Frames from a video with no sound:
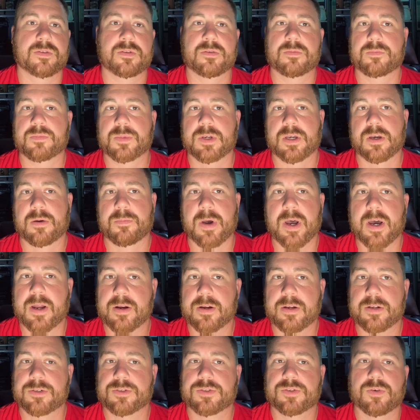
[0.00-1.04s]
them become out of
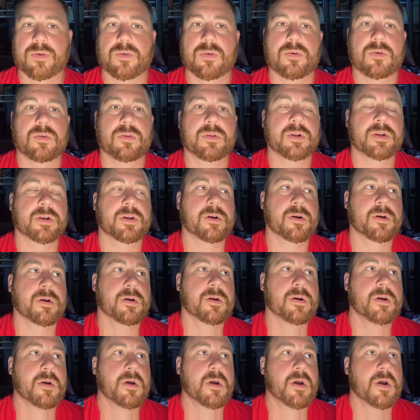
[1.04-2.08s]
control, and you're
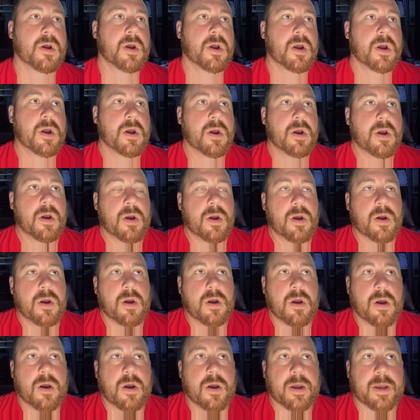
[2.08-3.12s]

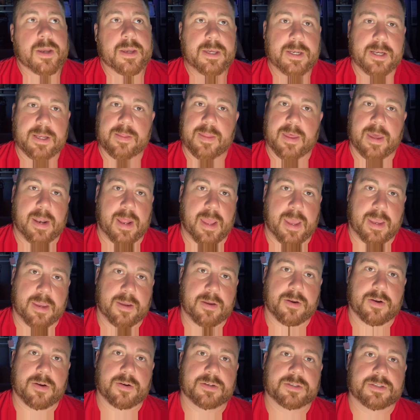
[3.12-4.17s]
getting that
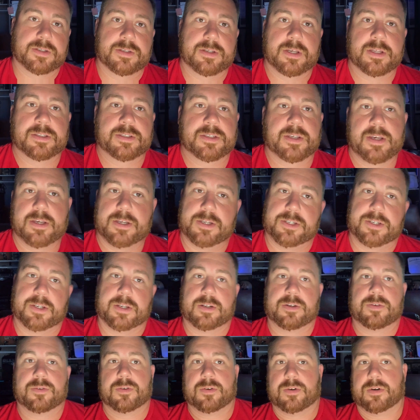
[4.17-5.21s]
anger sensation,
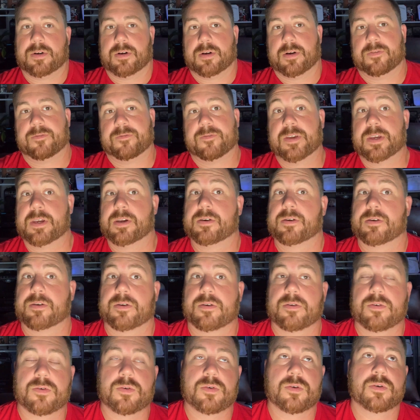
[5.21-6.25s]
or fear,
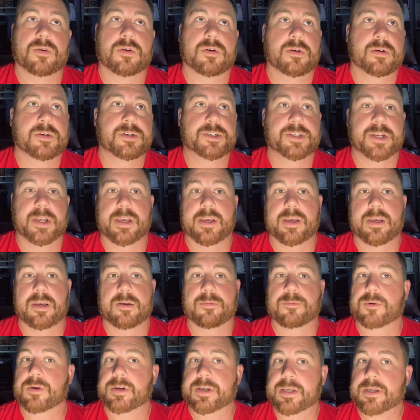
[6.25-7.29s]
or
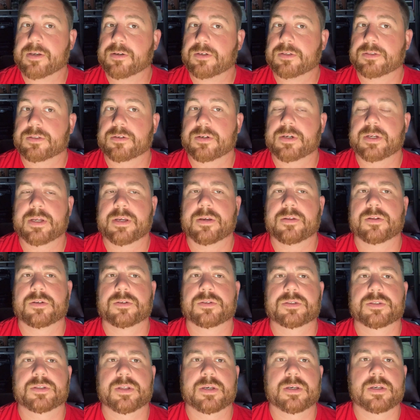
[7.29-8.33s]
shame, or guilt, or any of
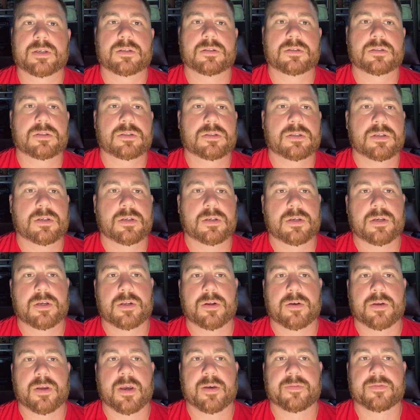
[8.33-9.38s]
those things, you
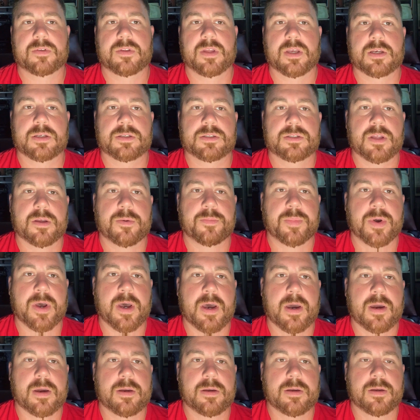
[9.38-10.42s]
know, you have to take a step
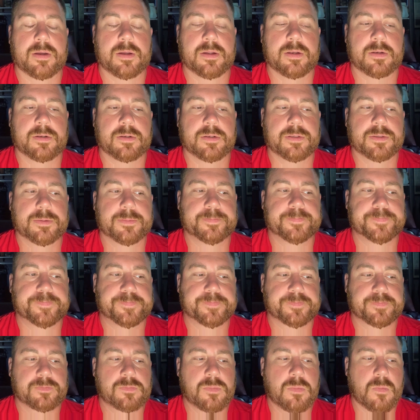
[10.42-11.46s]
back. And,
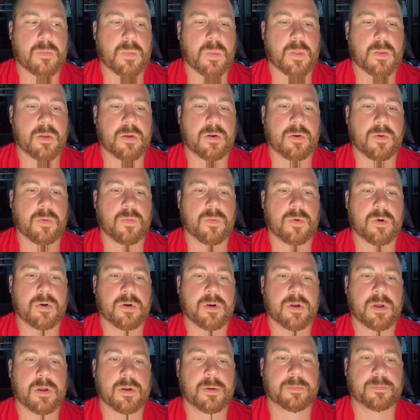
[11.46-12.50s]
you know,
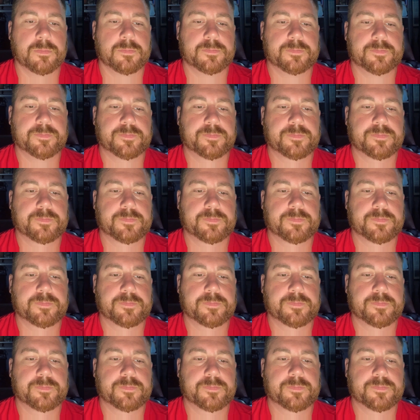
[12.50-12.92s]
one